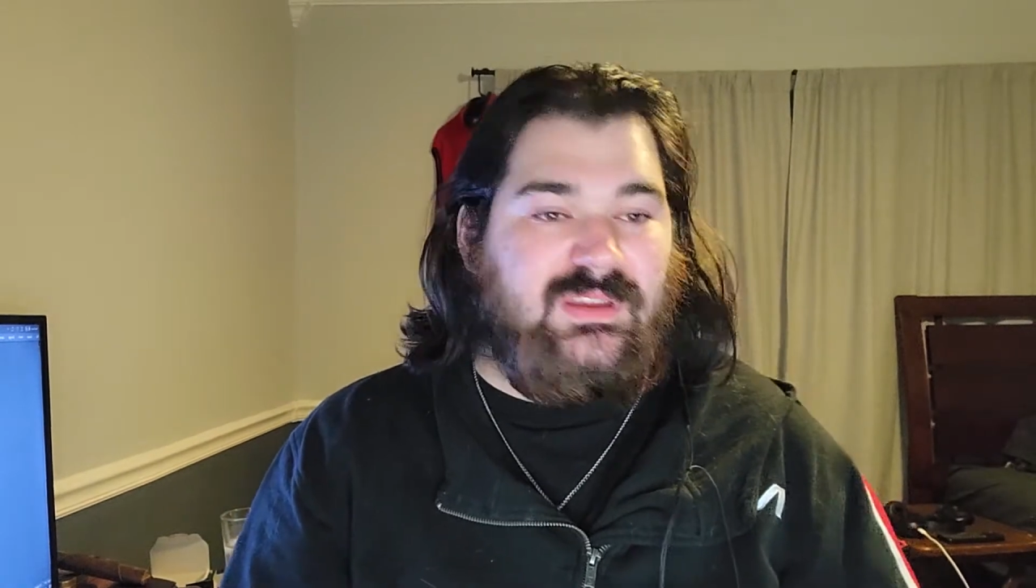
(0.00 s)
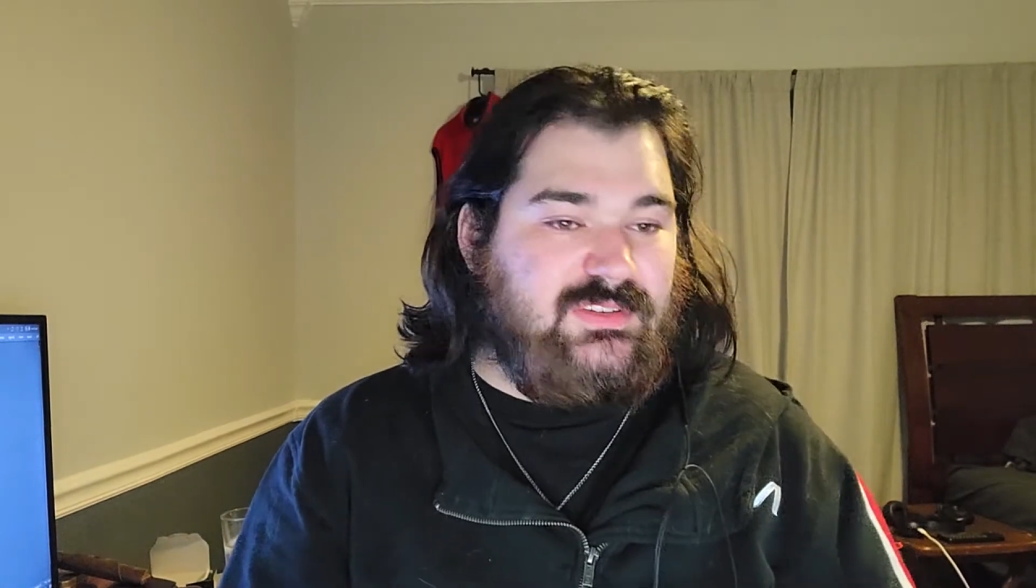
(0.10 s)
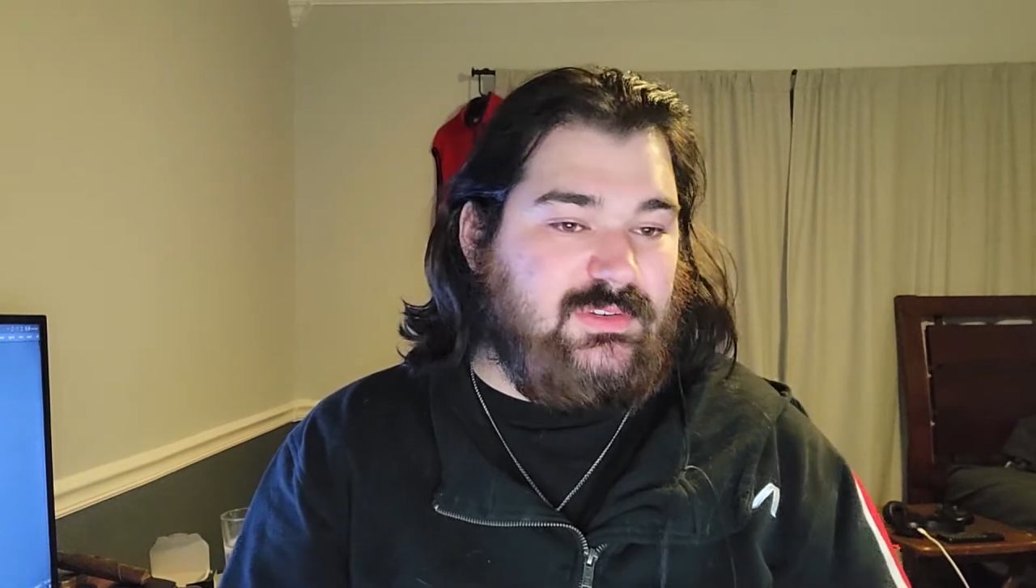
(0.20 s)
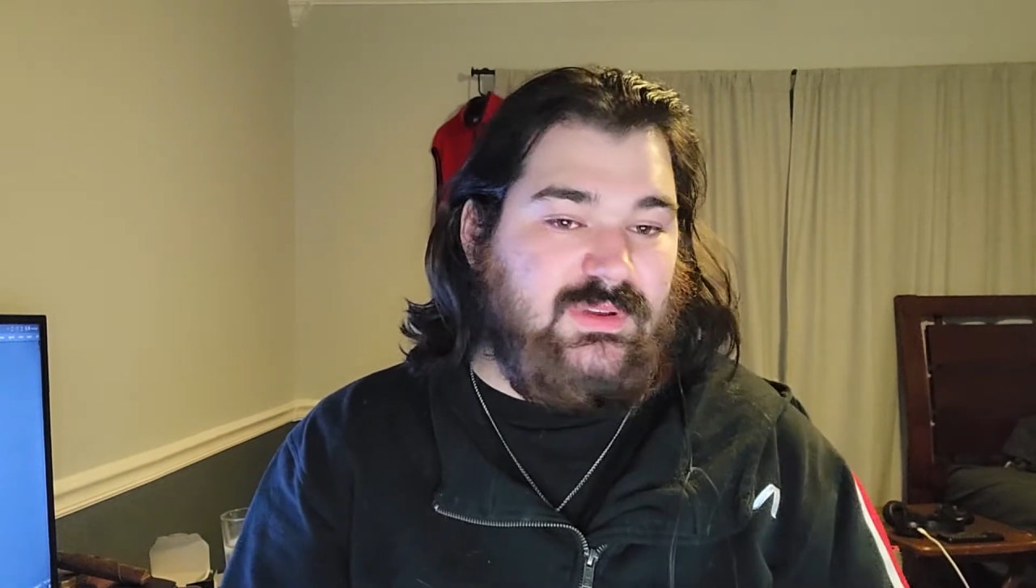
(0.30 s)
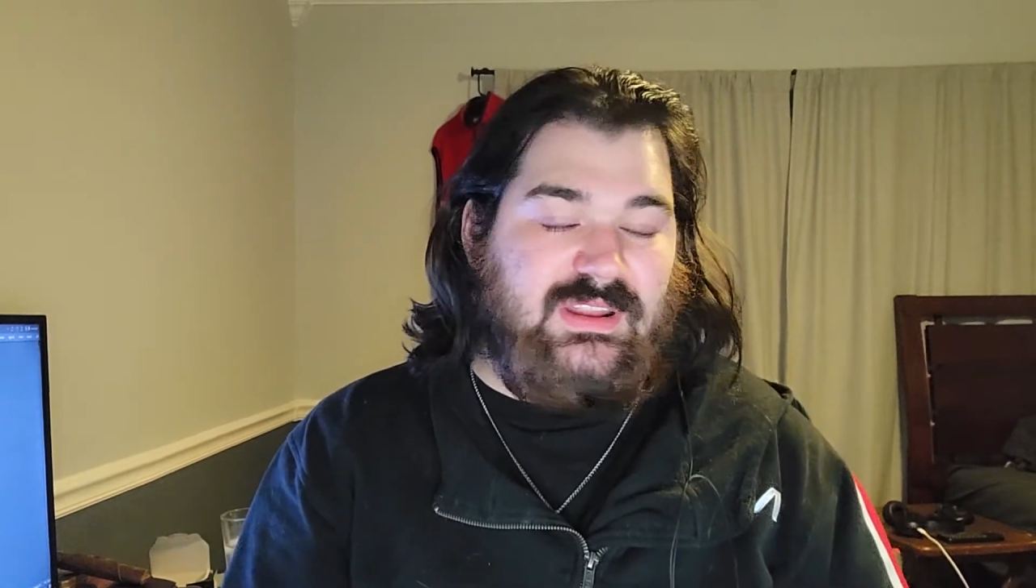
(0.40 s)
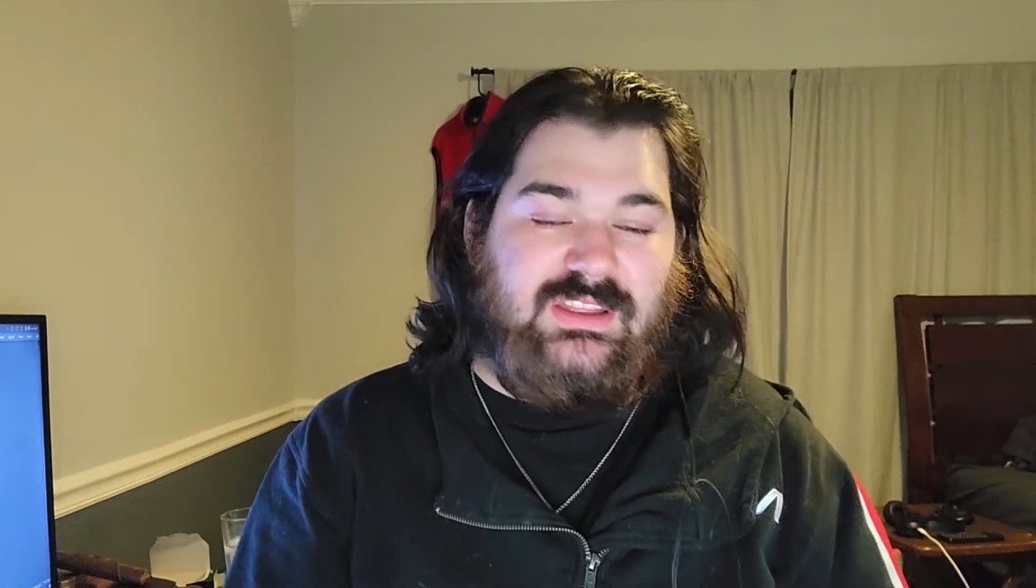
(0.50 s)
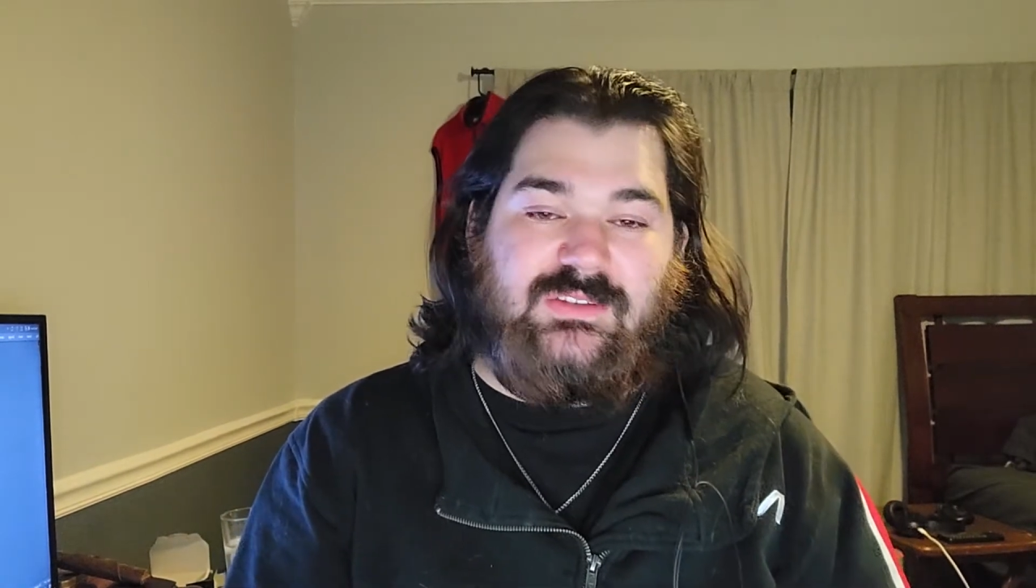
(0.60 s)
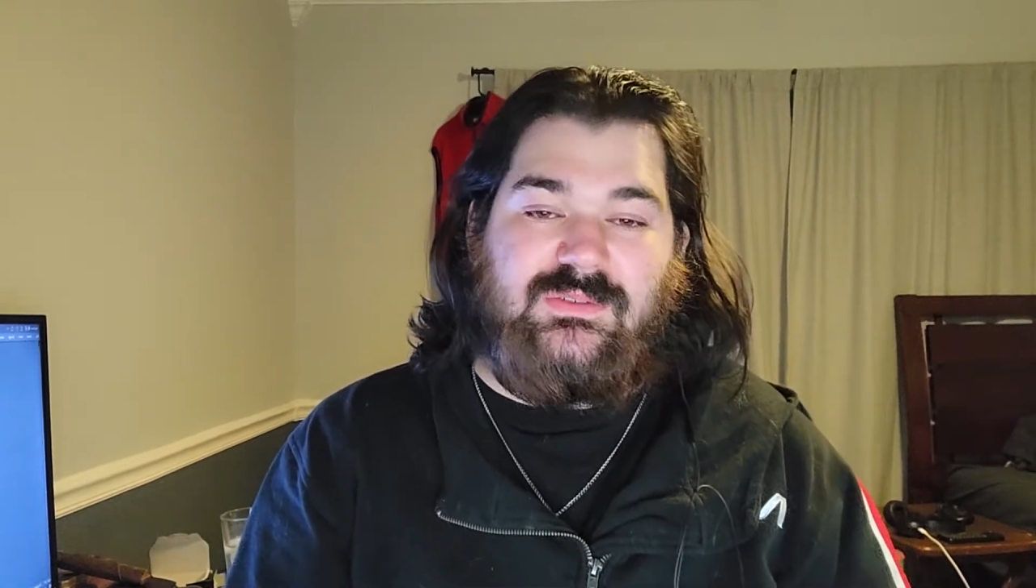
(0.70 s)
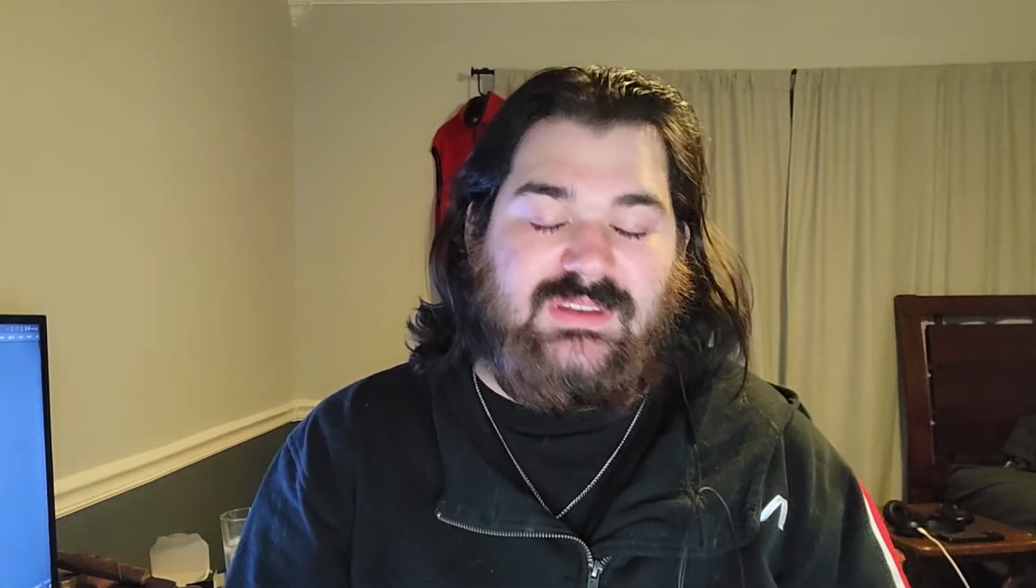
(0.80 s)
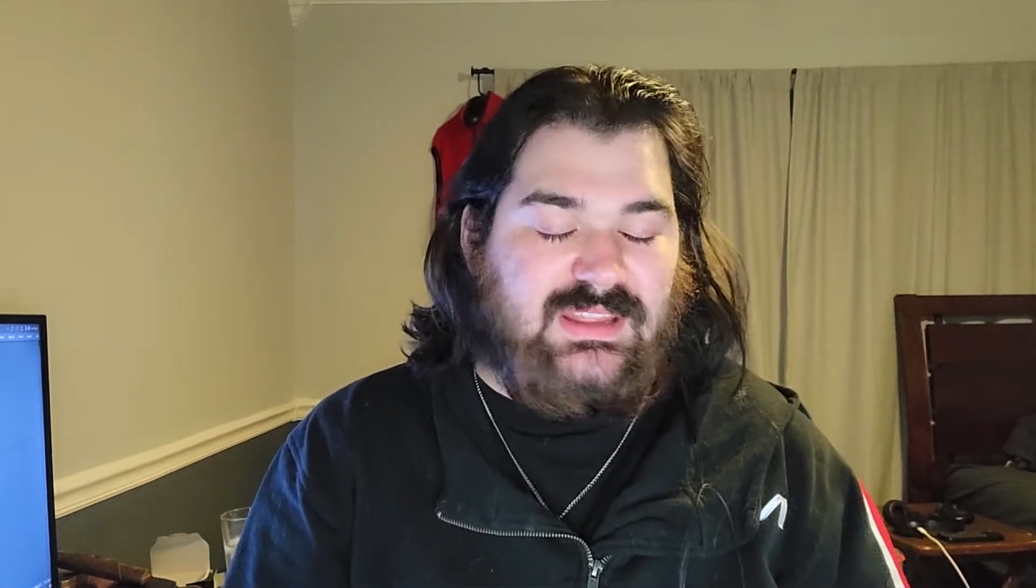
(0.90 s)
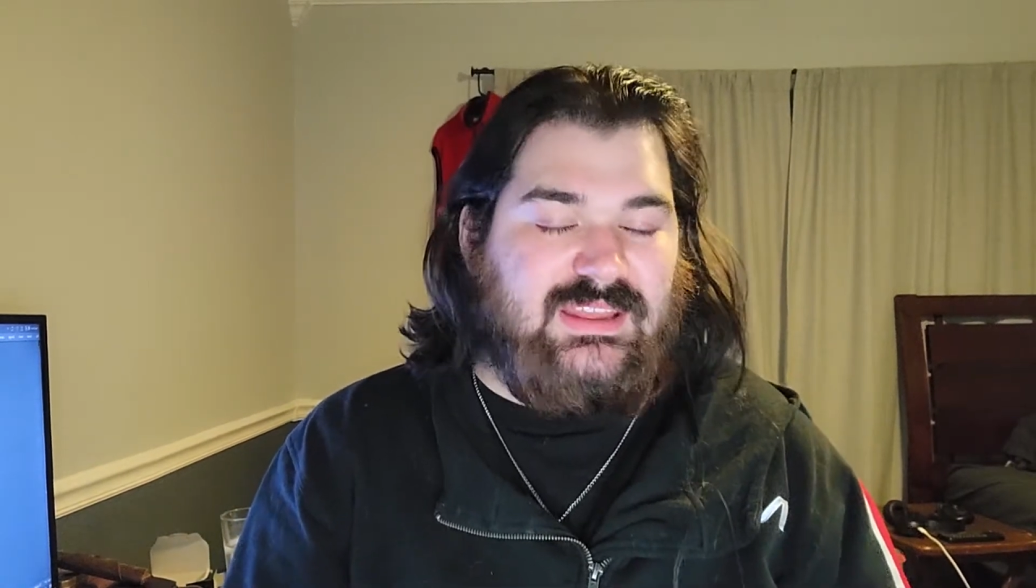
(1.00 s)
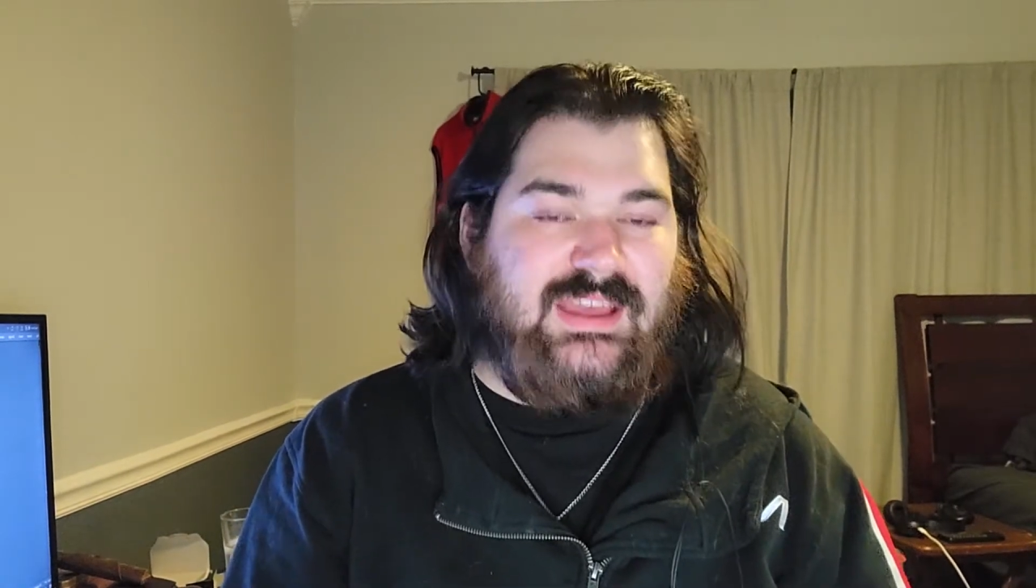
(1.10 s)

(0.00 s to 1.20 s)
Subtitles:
To create a unique